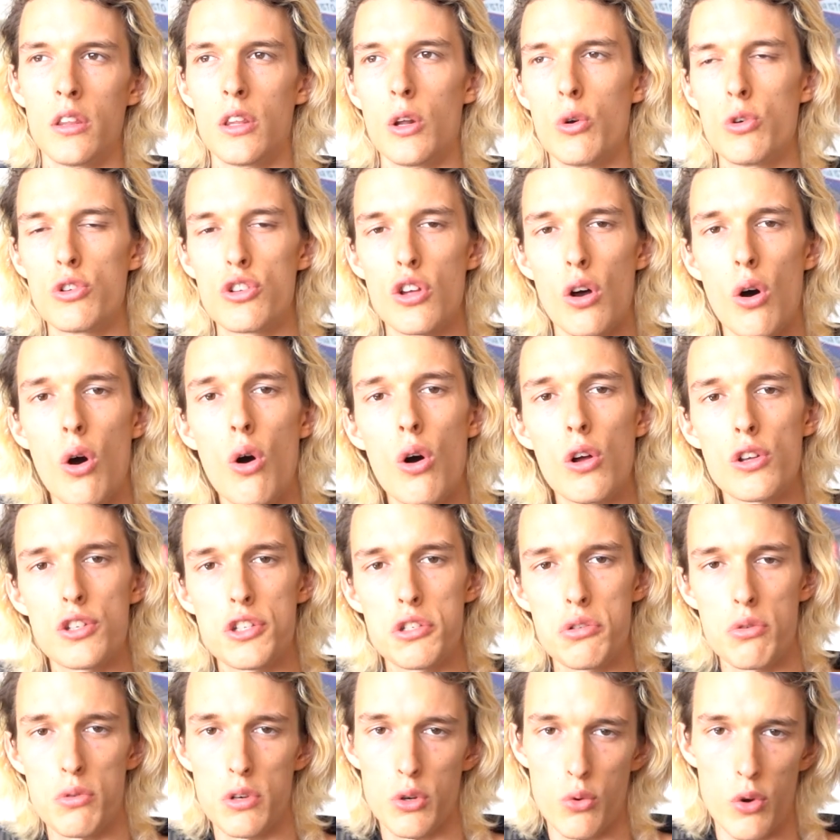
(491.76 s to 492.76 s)
There is
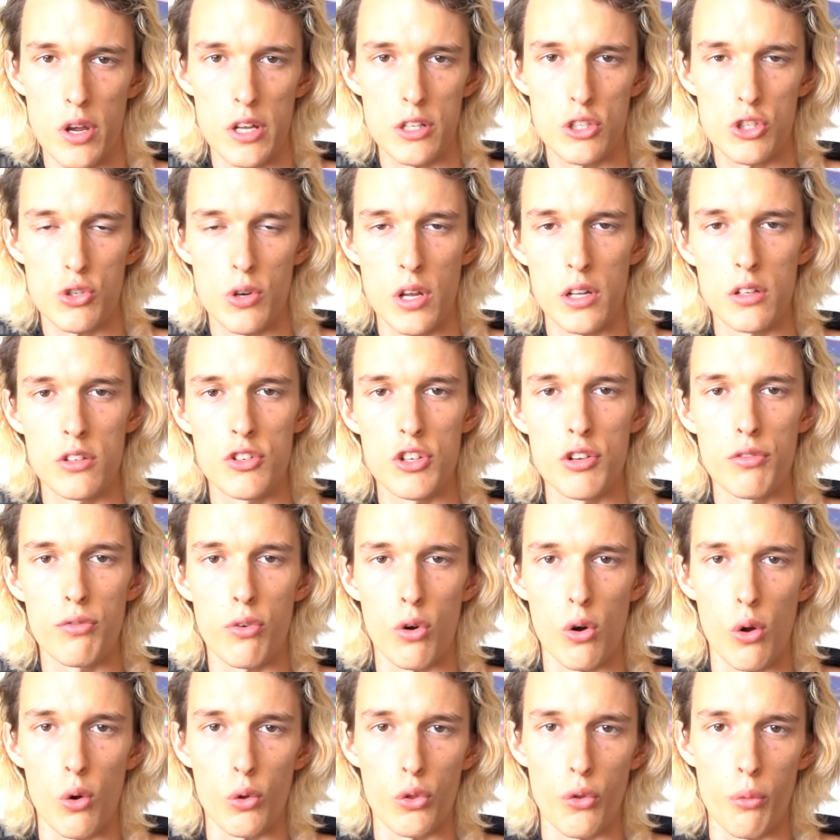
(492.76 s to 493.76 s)
also a great strategy
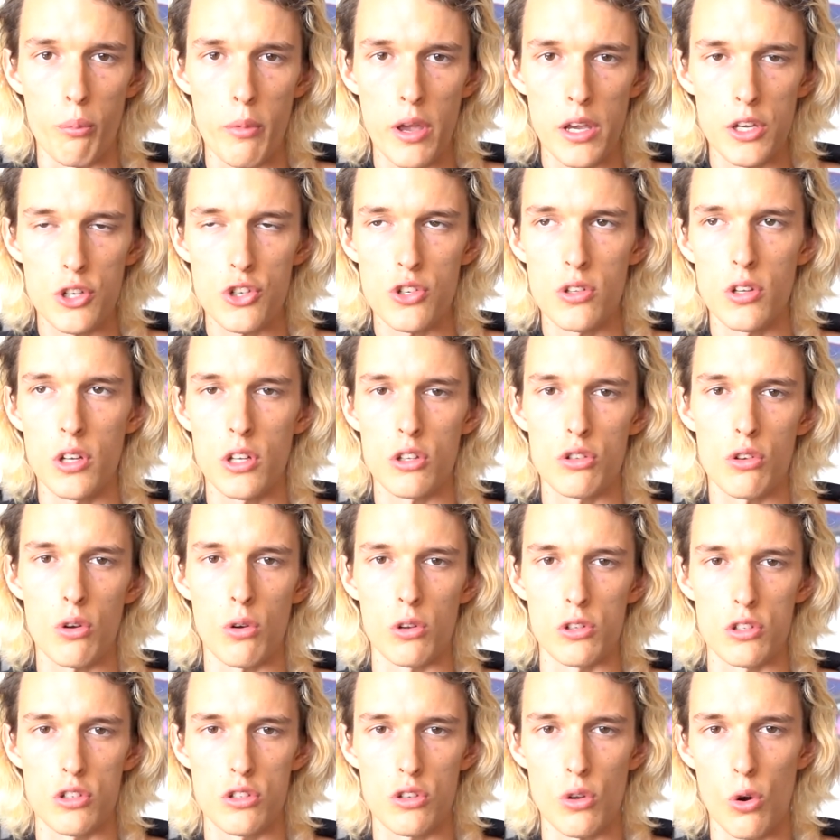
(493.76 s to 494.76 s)
for automation. It's
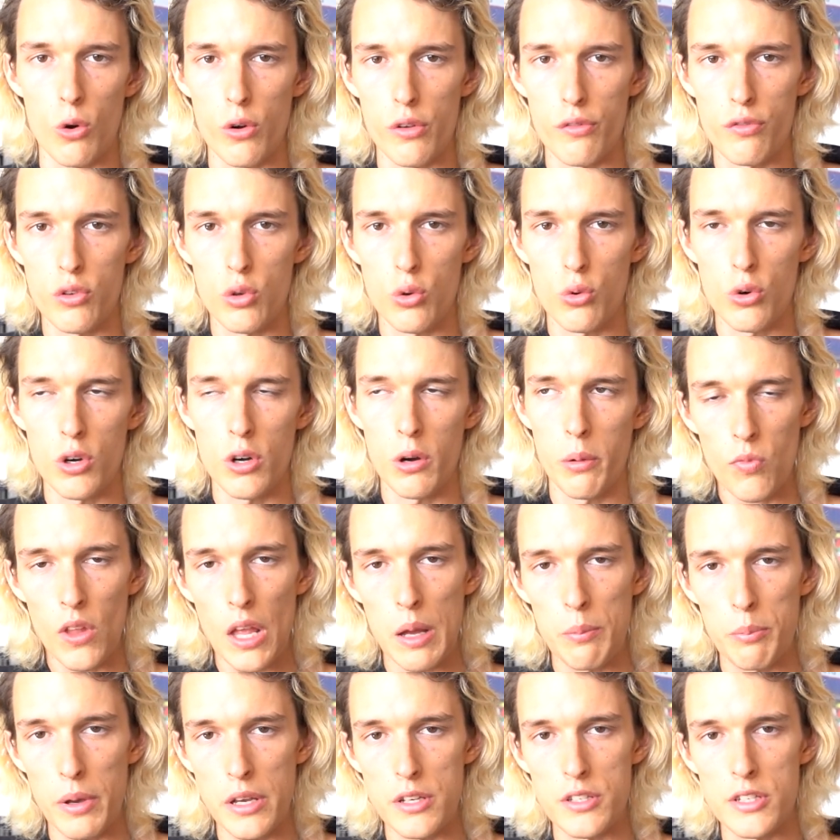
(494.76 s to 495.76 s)
called Story Viewer.
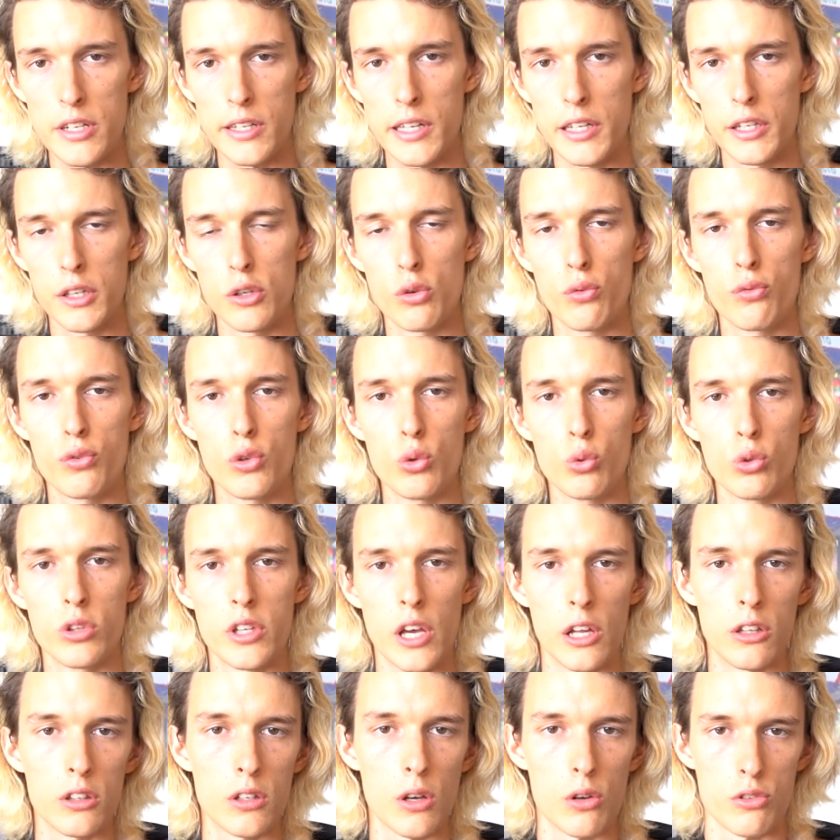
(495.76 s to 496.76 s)
Basically, you view
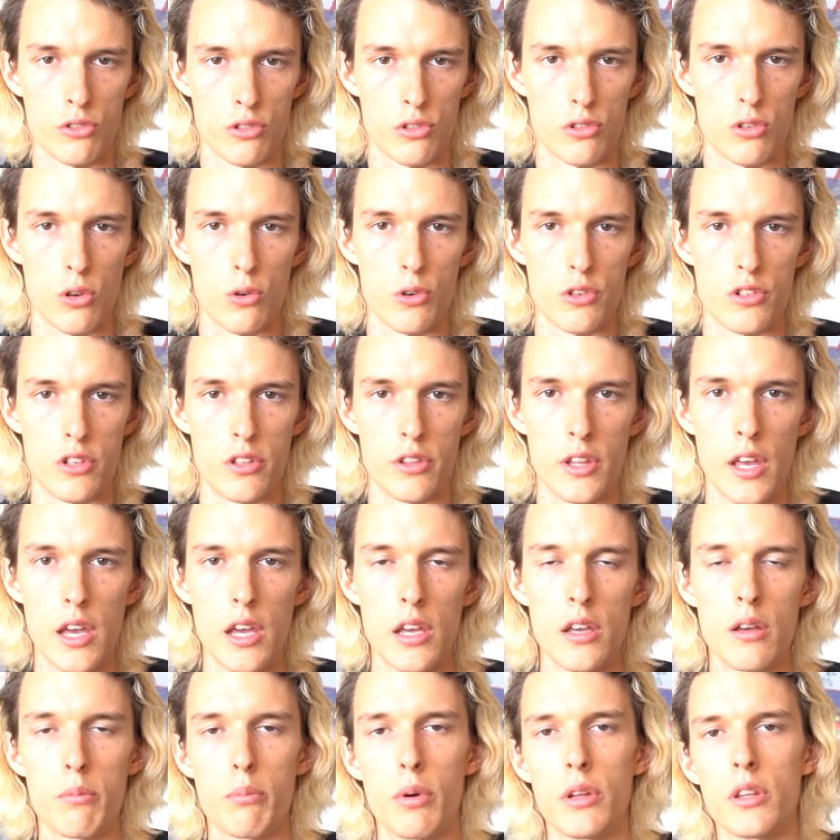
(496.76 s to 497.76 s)
10,000 stories a
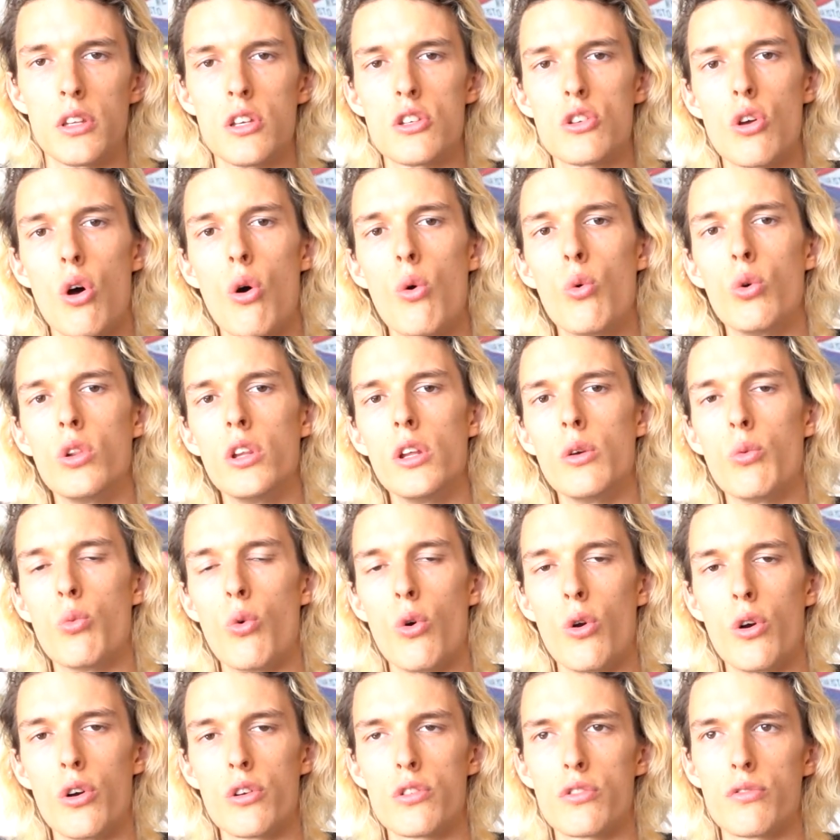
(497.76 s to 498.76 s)
day, but this only
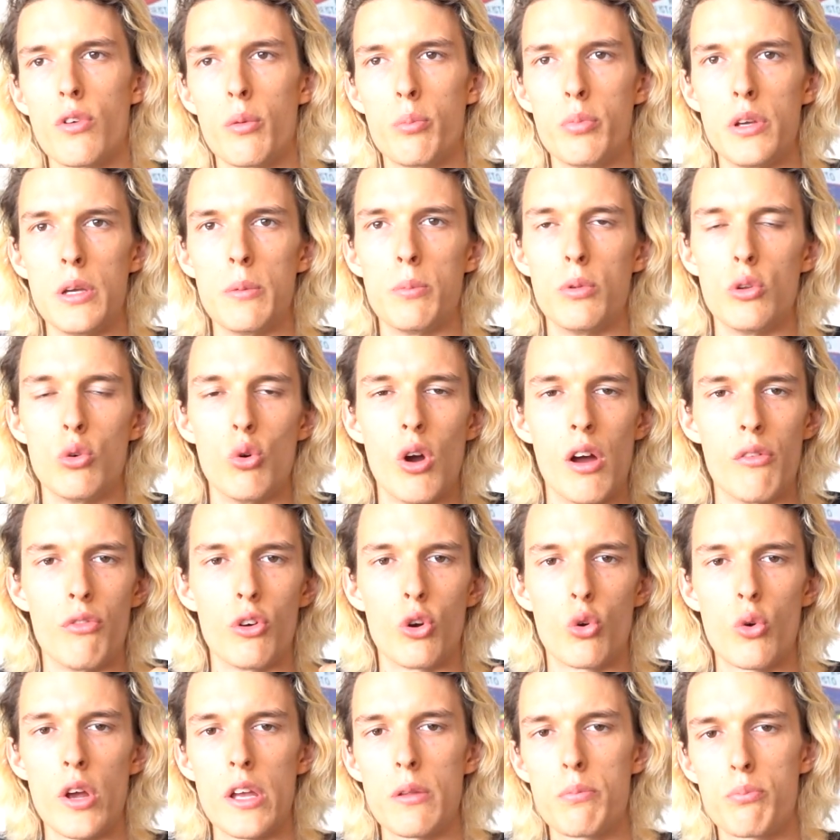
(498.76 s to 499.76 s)
works for people who have
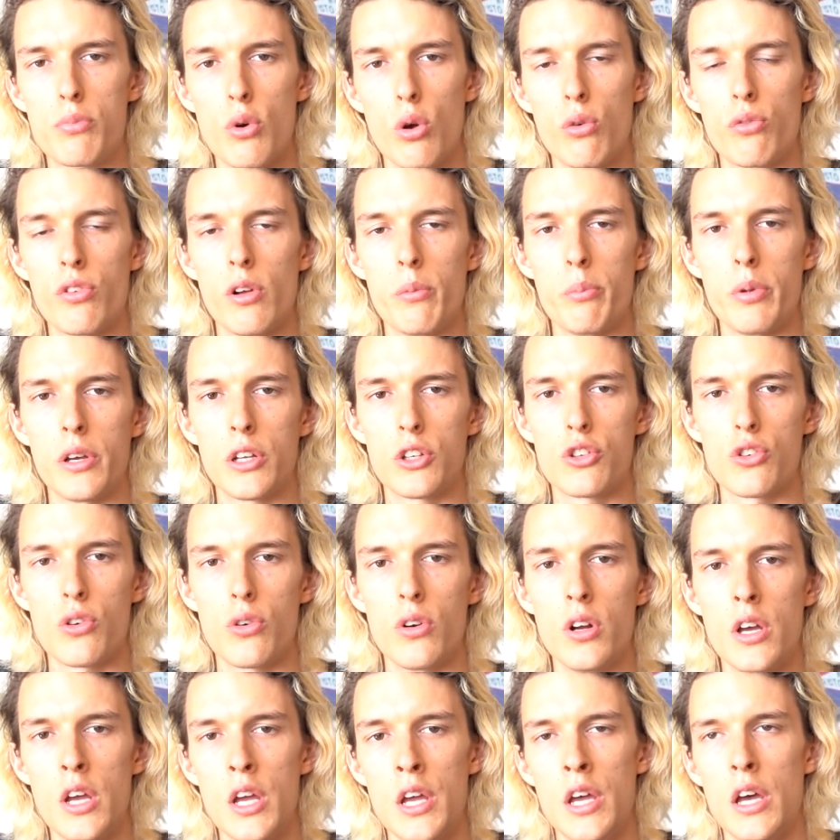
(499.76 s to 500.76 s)
great profile picture
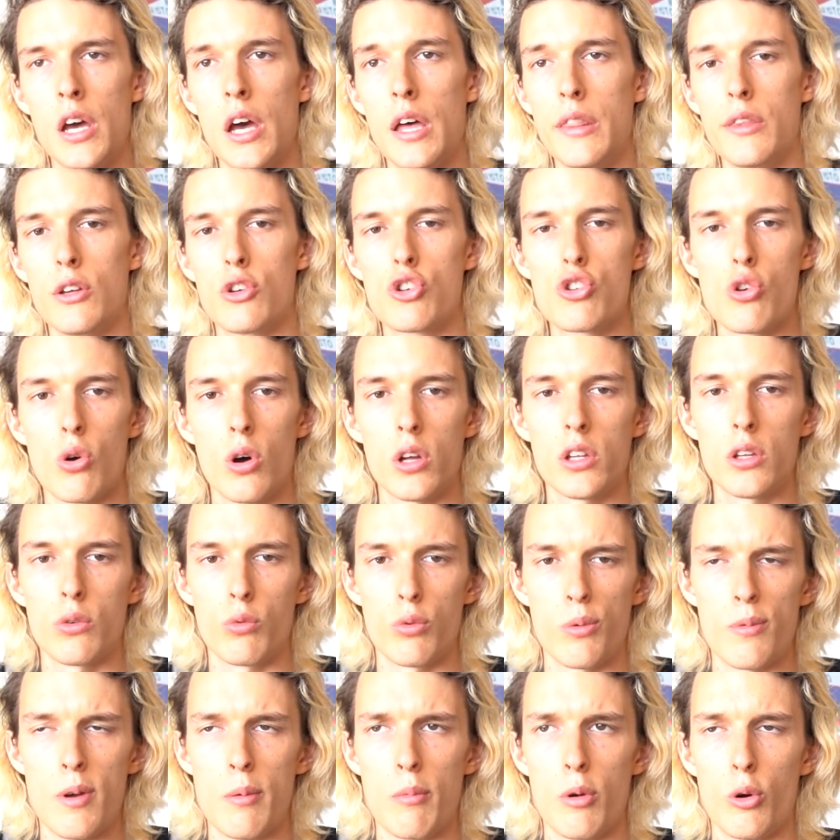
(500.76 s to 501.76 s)
and a short
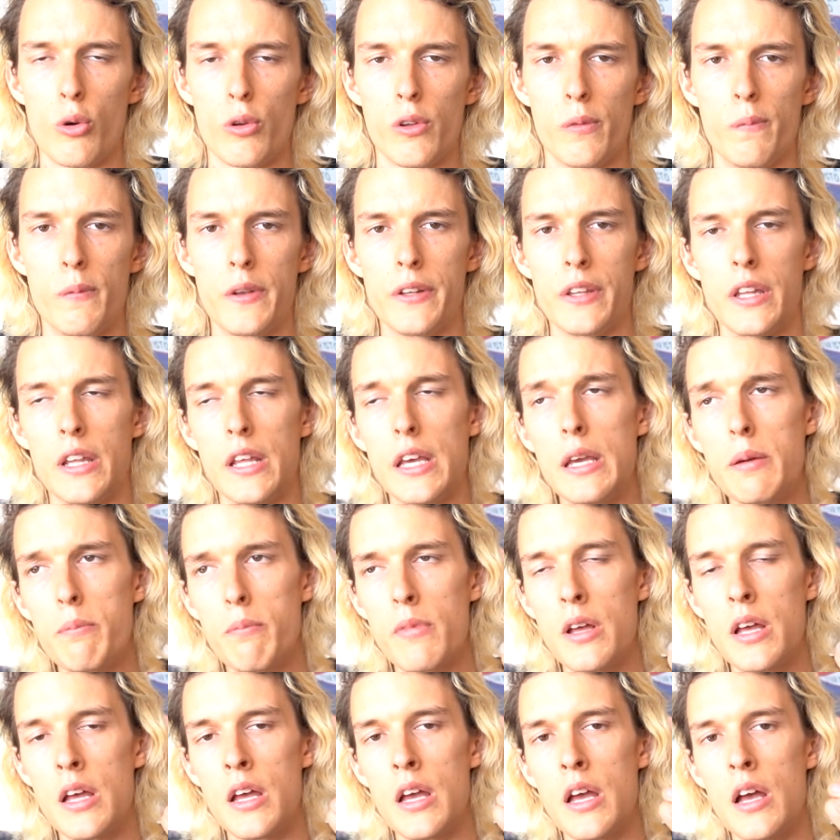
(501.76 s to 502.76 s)
and rememberable name,
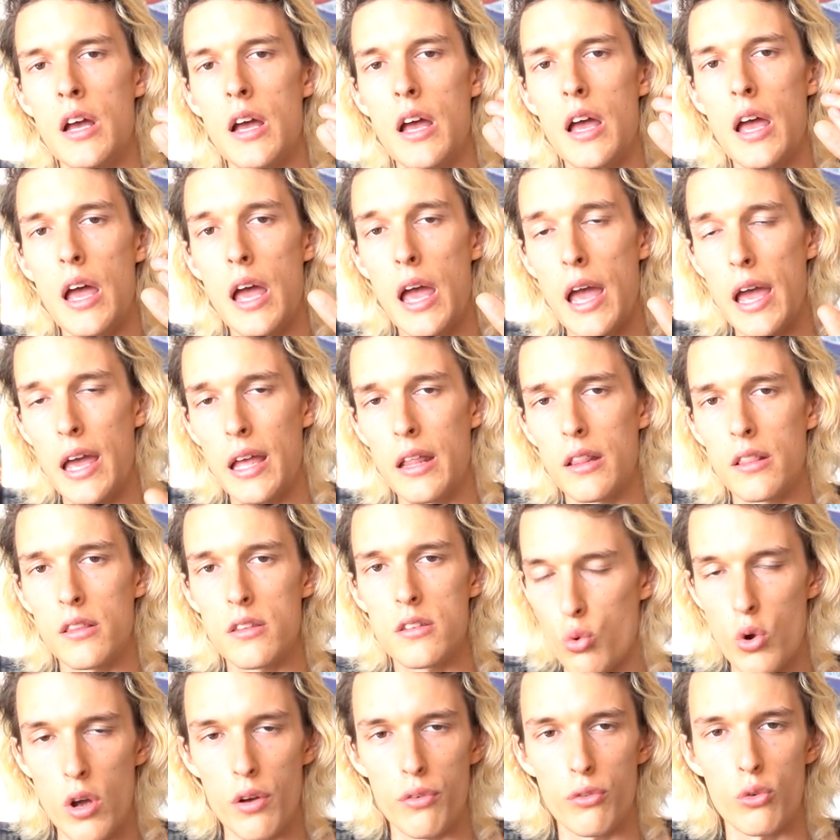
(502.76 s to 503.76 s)
and
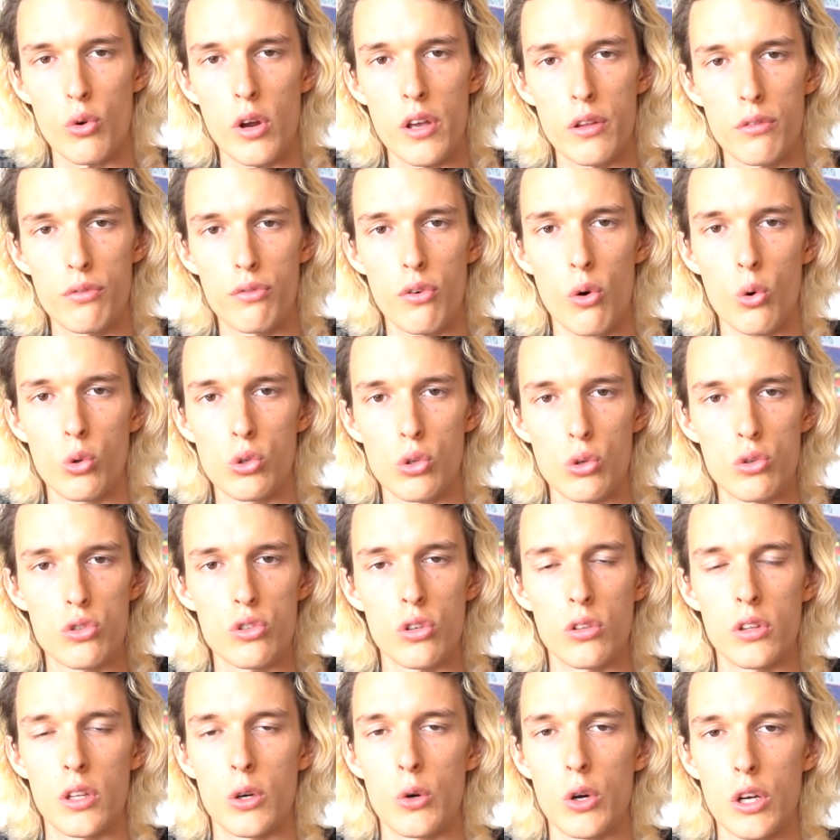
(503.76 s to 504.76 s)
who have great photos
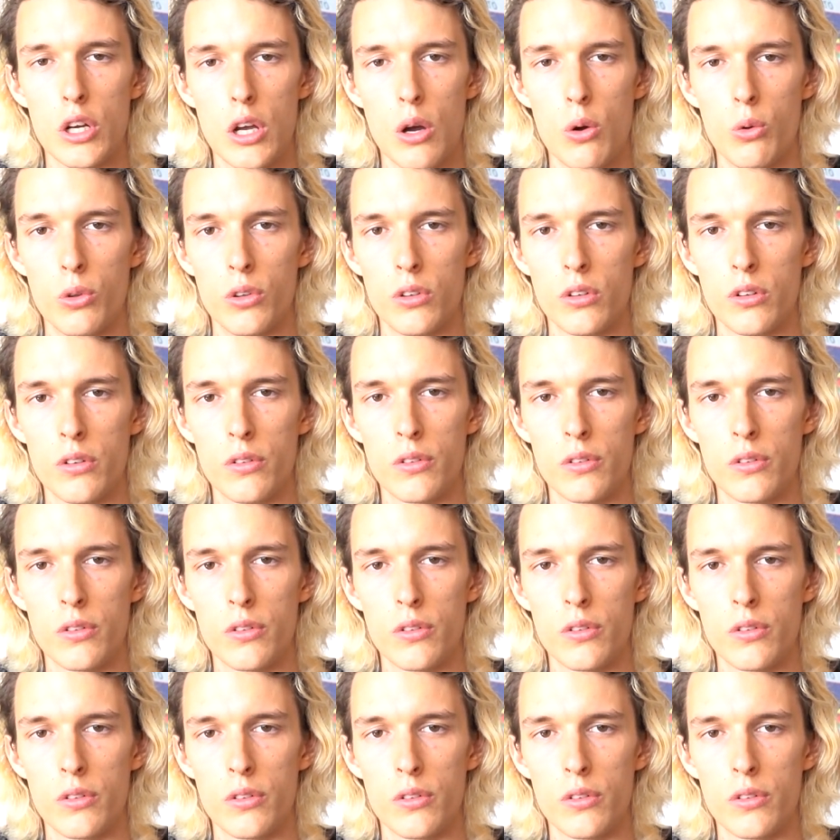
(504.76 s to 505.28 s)
on their account.